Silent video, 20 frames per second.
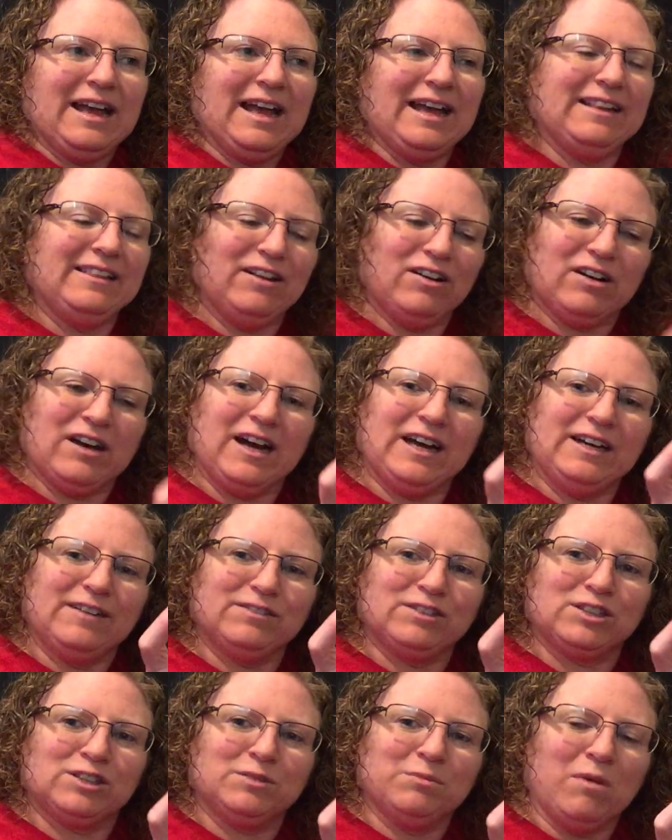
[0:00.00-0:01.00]
And they're kind of
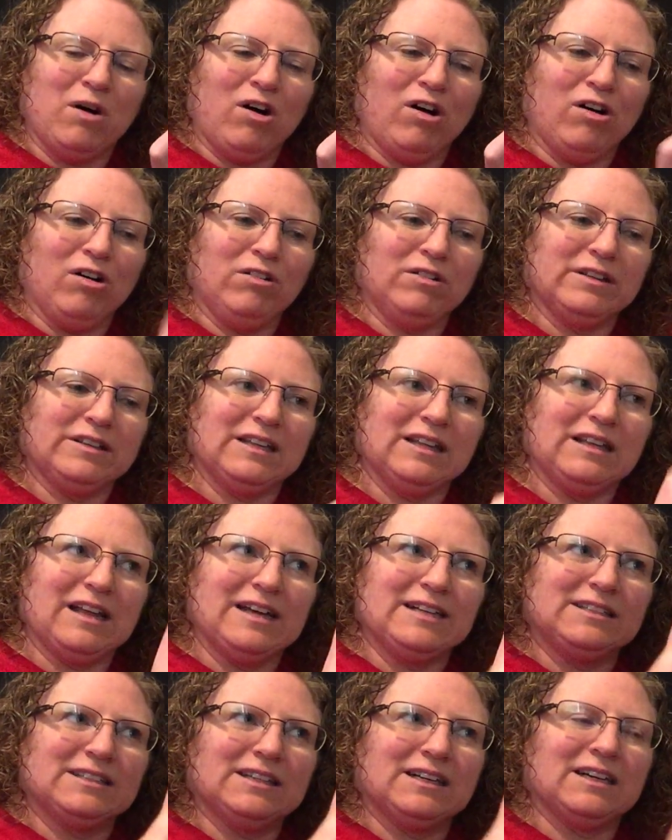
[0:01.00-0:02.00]
small and they
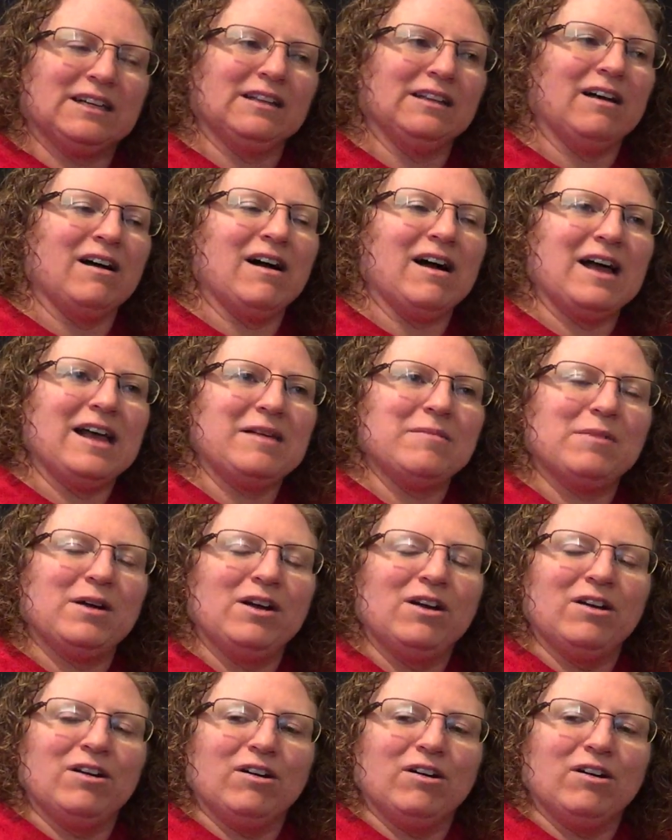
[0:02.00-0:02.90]
like to climb